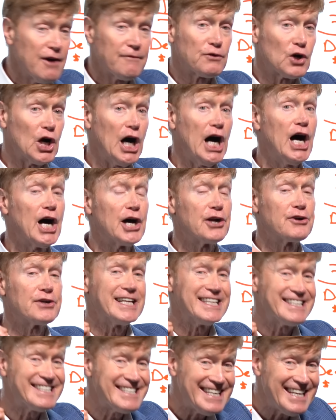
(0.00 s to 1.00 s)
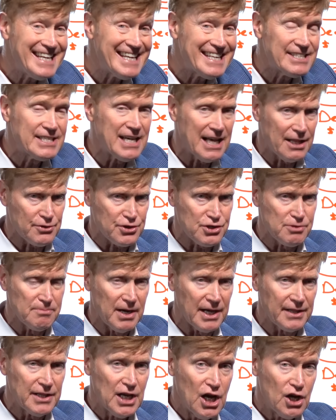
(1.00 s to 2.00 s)
for $110 a
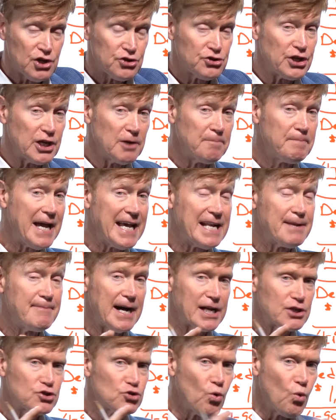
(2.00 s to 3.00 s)
month. So you paid about